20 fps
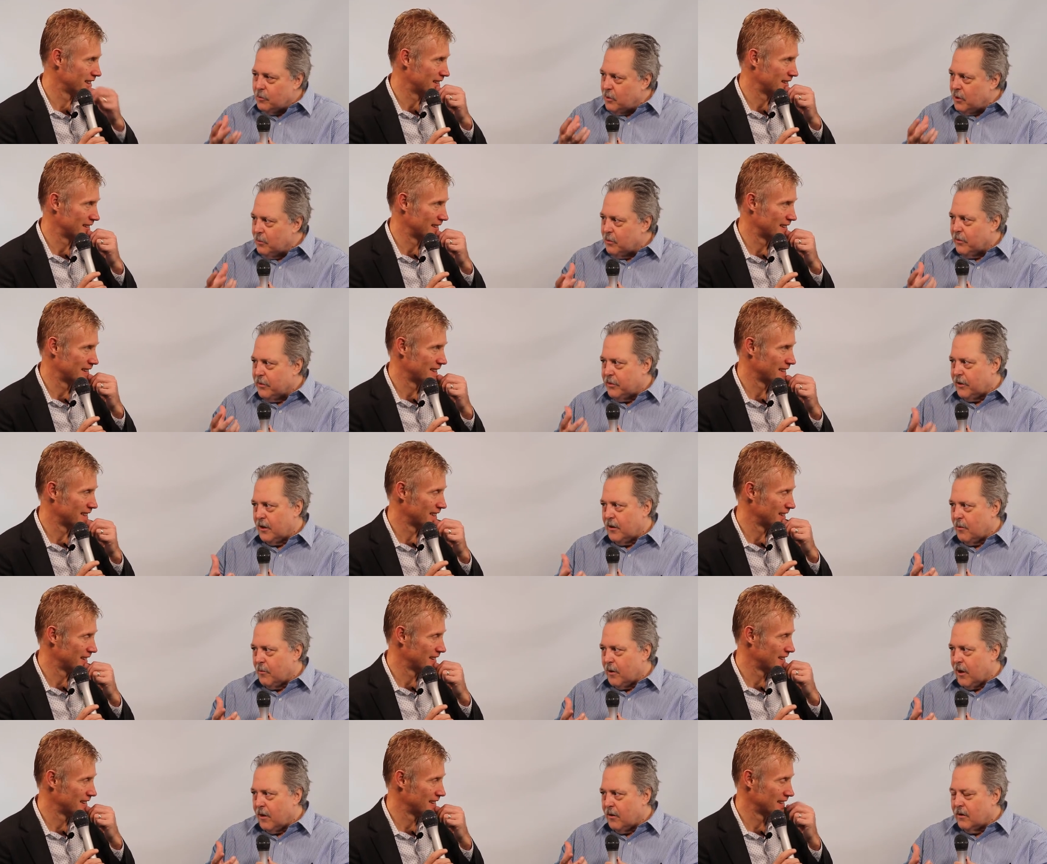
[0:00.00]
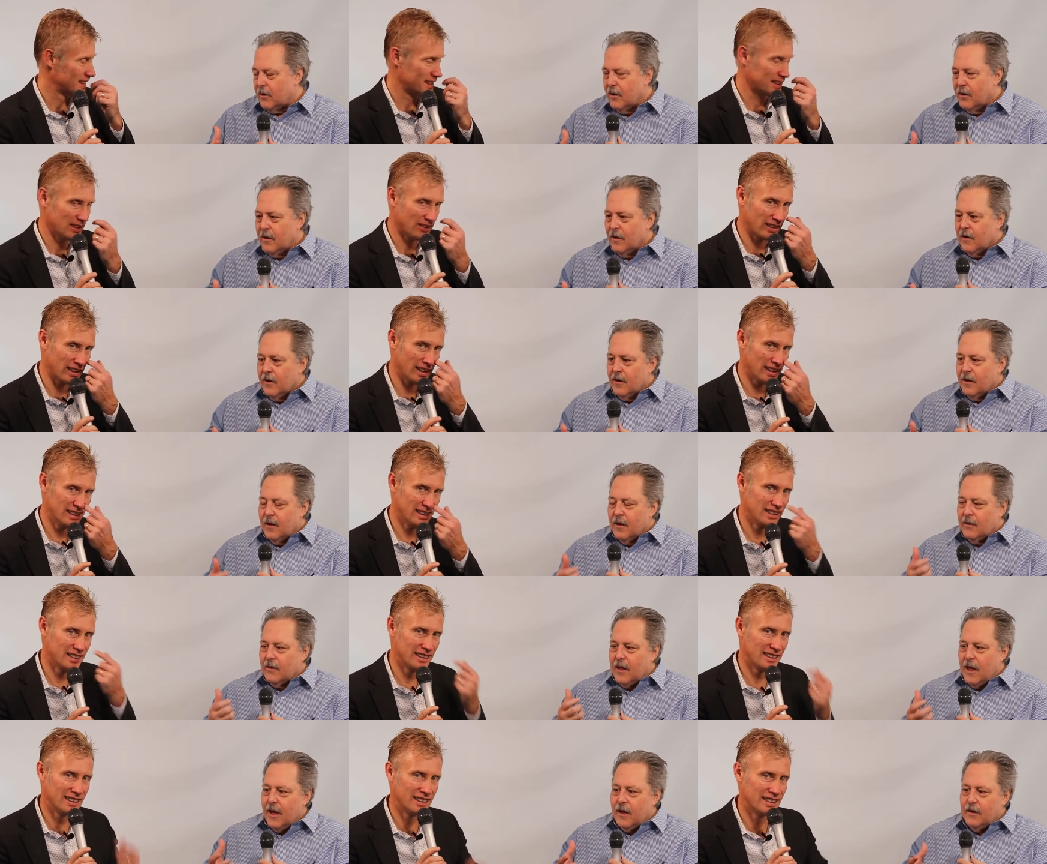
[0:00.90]
Speaker 1: that people think about. Okay.
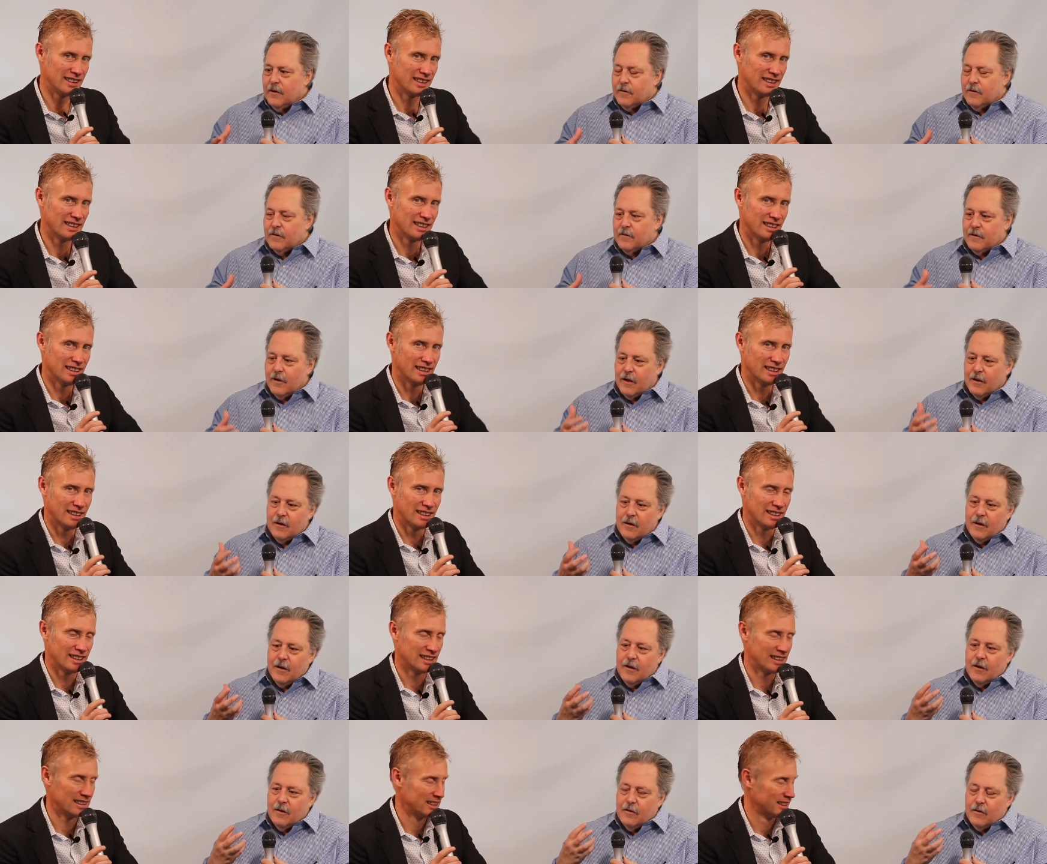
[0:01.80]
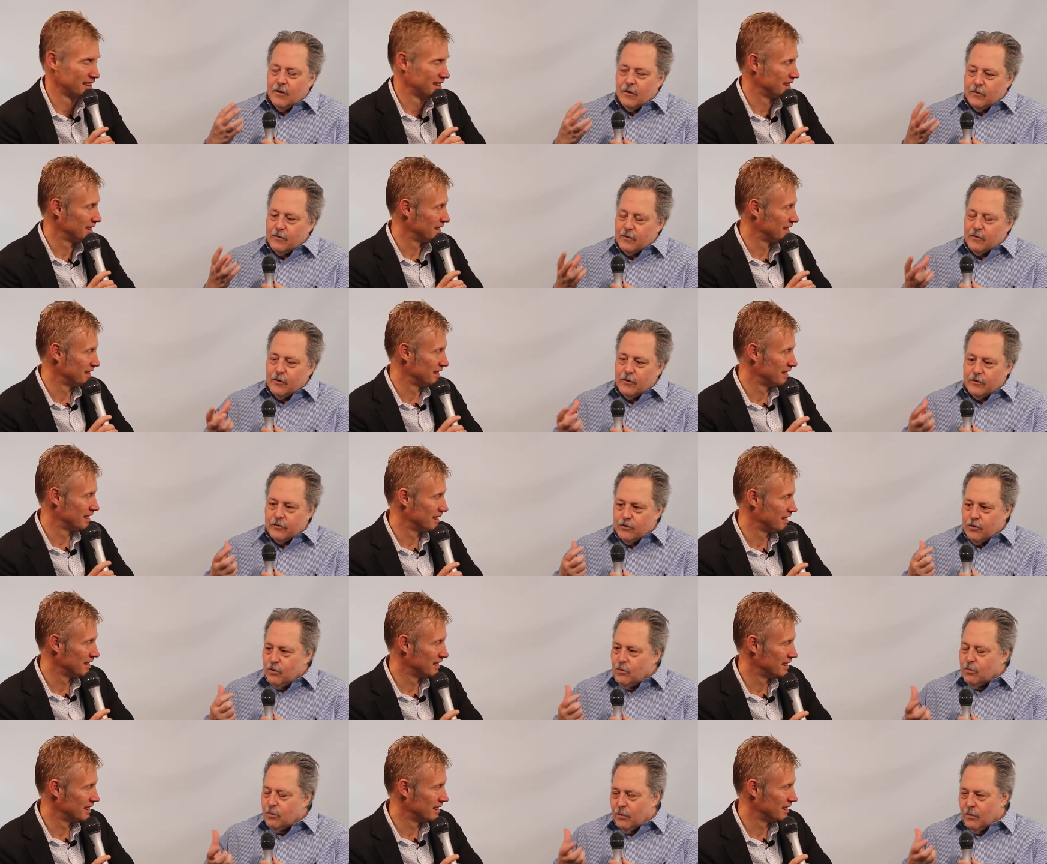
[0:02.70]
And that is is that there's there's
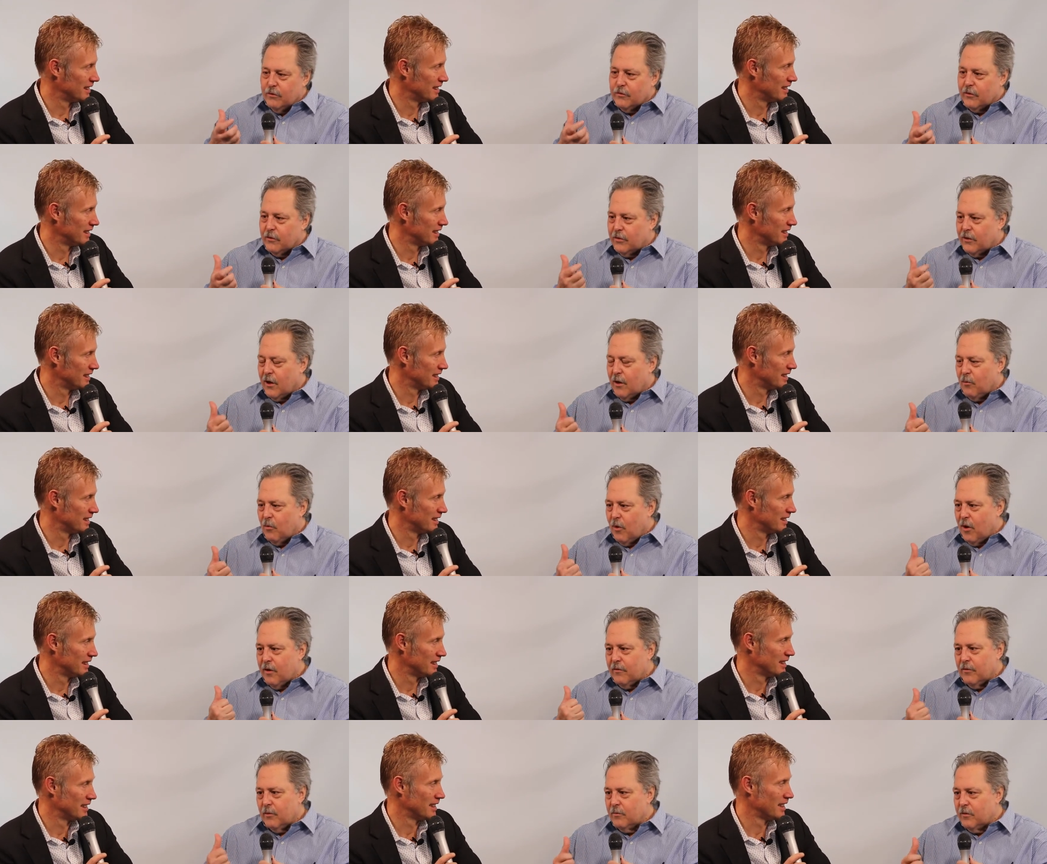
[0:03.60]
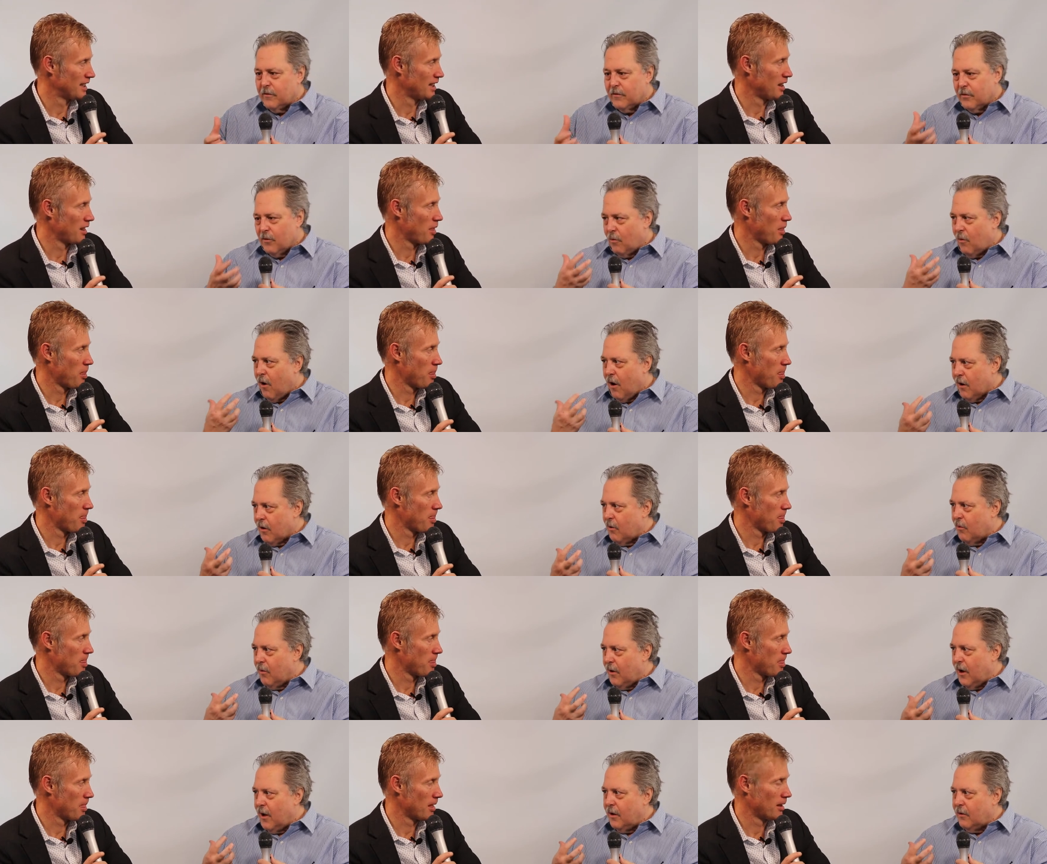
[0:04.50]
two rules of thumb. One of them is the walk
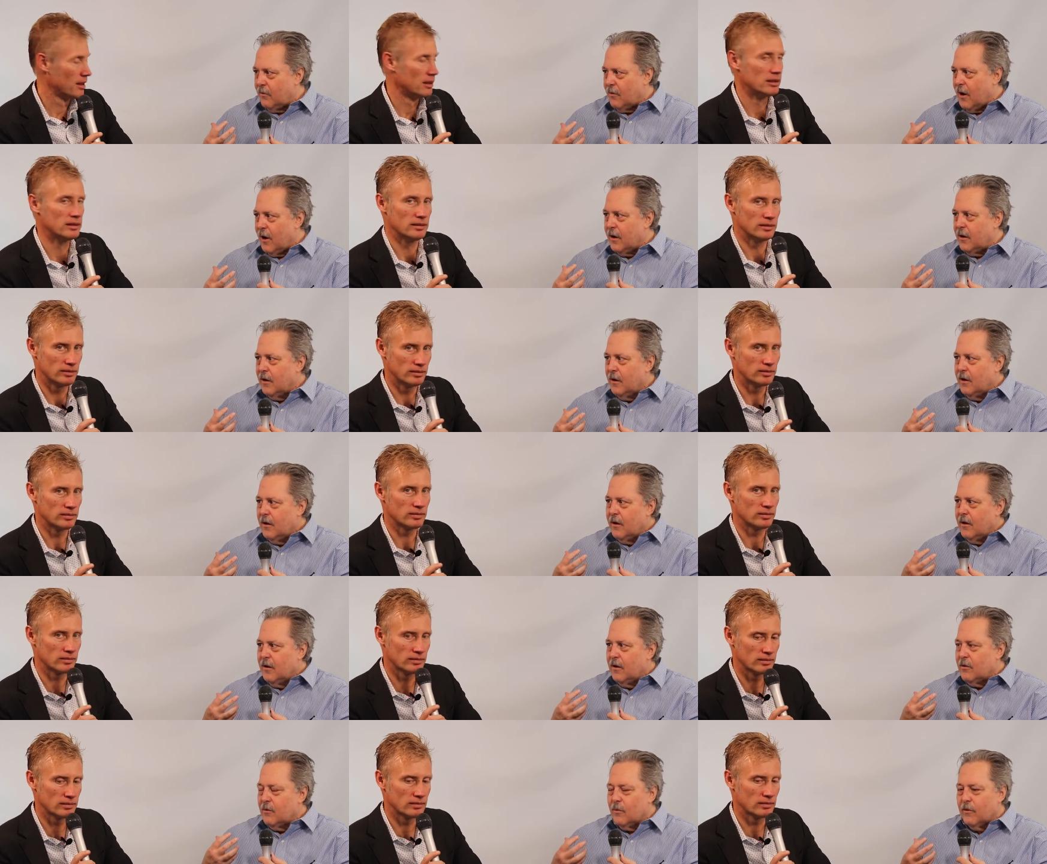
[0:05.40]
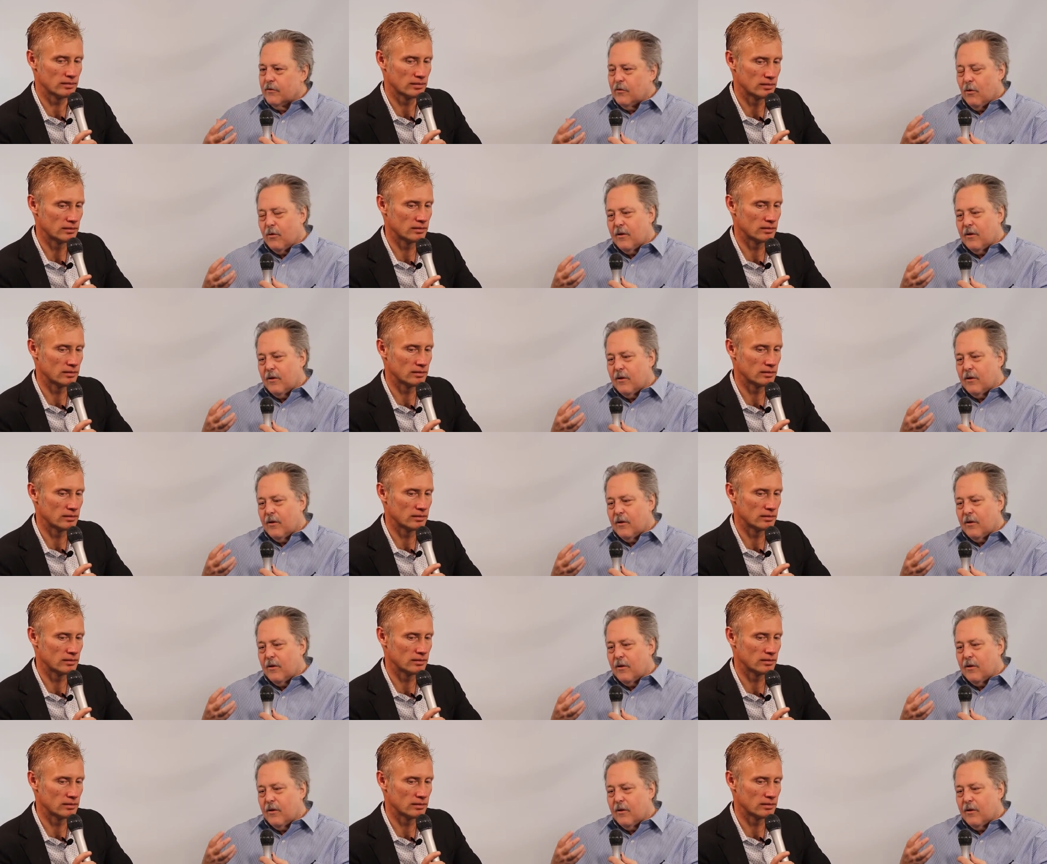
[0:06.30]
away, right? In other words,